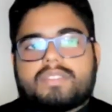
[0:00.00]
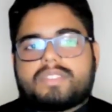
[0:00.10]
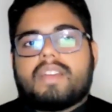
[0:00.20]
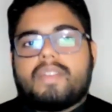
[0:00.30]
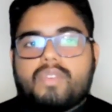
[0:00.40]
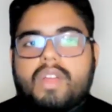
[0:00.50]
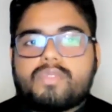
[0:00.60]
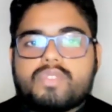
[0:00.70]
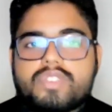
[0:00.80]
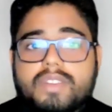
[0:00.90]
So if you have
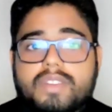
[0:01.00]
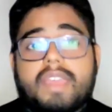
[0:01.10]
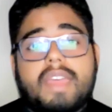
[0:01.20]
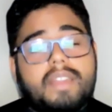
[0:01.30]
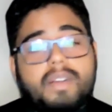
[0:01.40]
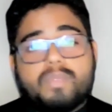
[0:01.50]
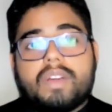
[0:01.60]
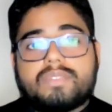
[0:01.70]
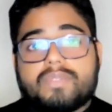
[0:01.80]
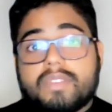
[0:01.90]
to share an
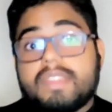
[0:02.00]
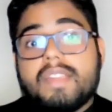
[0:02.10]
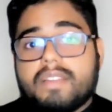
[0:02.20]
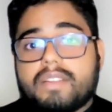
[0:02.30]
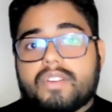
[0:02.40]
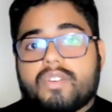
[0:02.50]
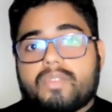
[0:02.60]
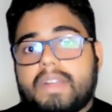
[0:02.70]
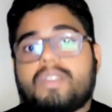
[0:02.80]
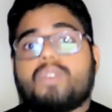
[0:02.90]
advice with the Indian
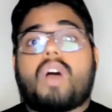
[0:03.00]
government on